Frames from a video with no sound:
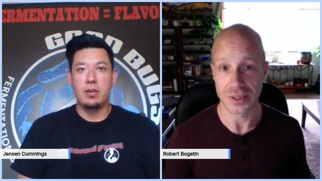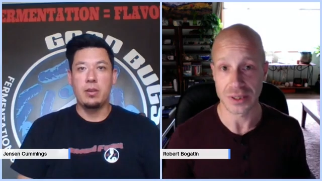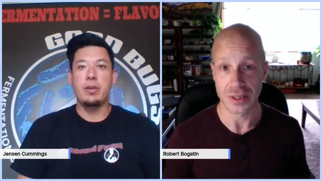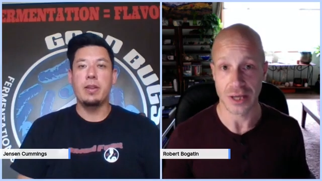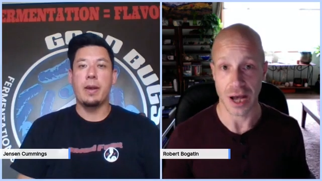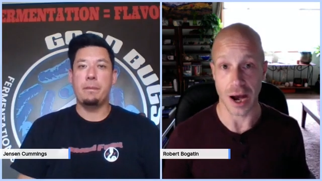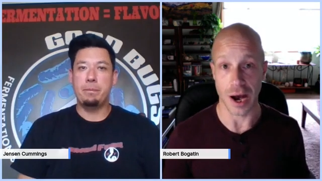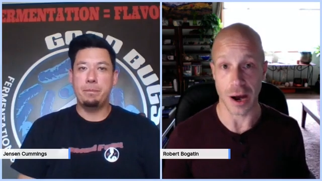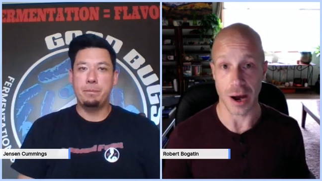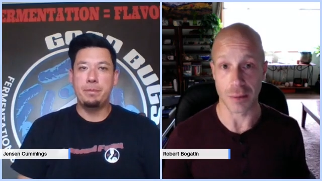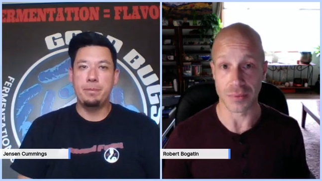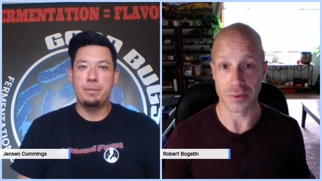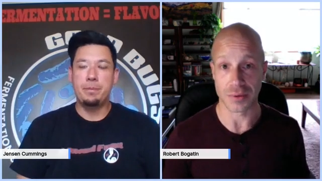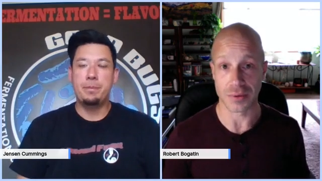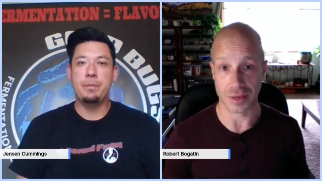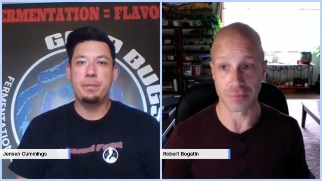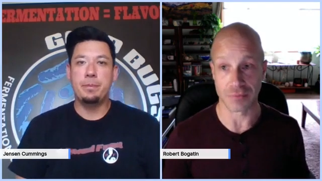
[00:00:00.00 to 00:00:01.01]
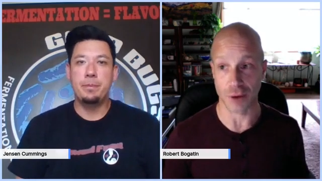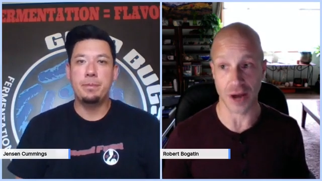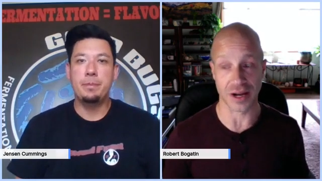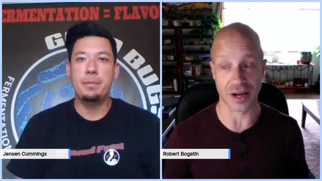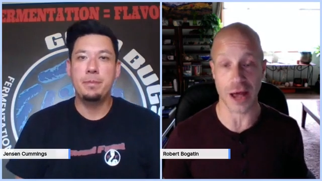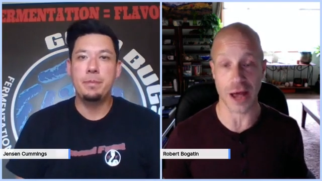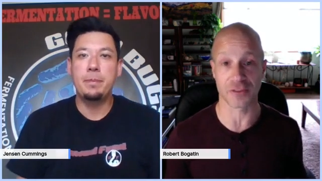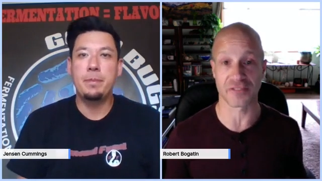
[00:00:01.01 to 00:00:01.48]
Speaker 1: Okay.
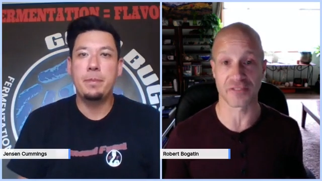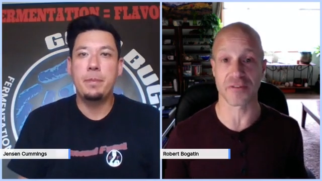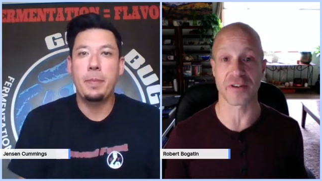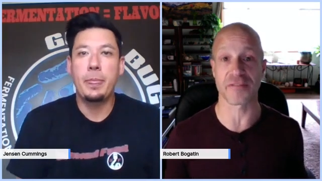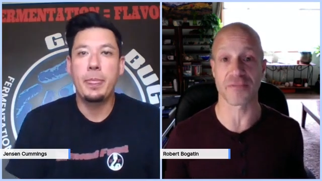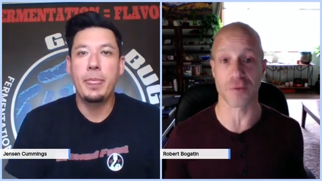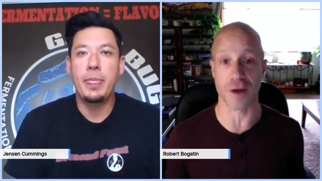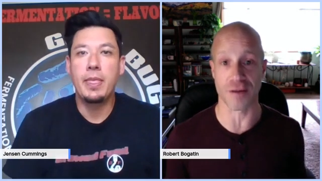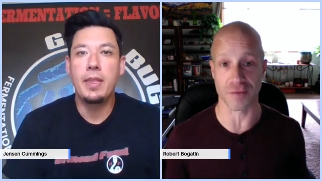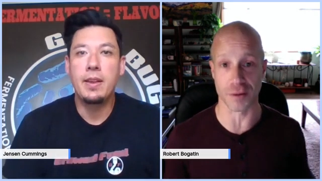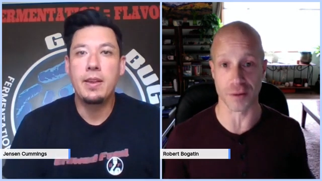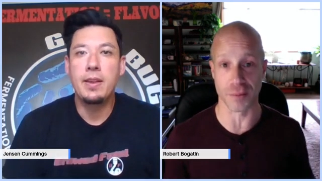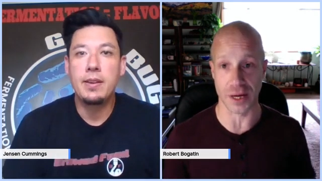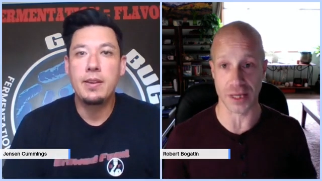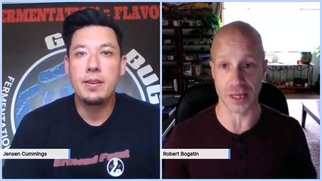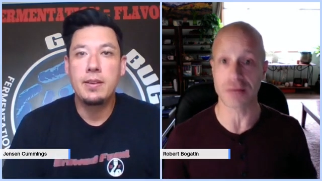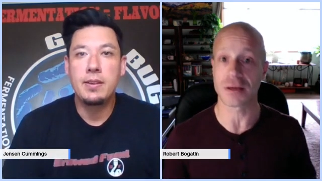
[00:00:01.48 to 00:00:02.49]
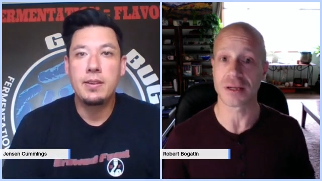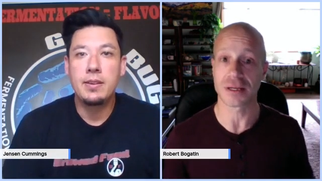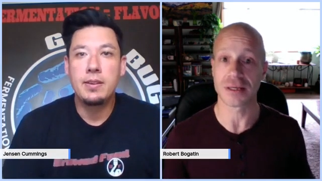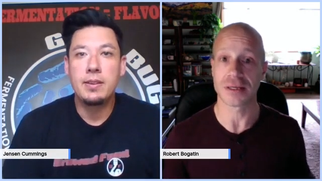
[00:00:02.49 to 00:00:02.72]
Right now it's free for everybody.